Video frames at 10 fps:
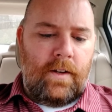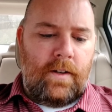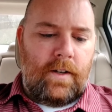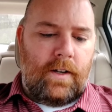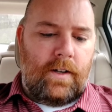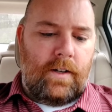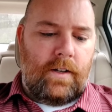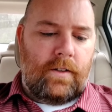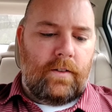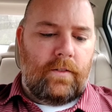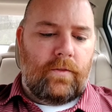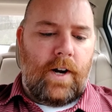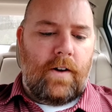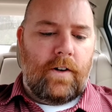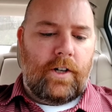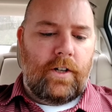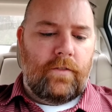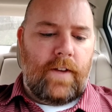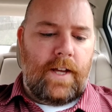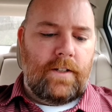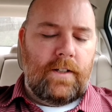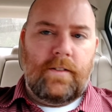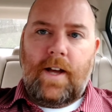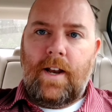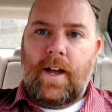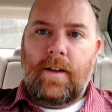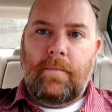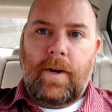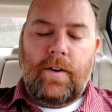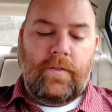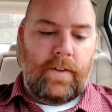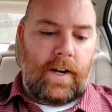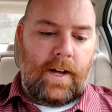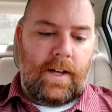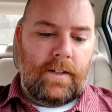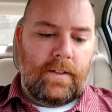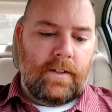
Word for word: Uh, raw or cooked veggies, I like both a lot.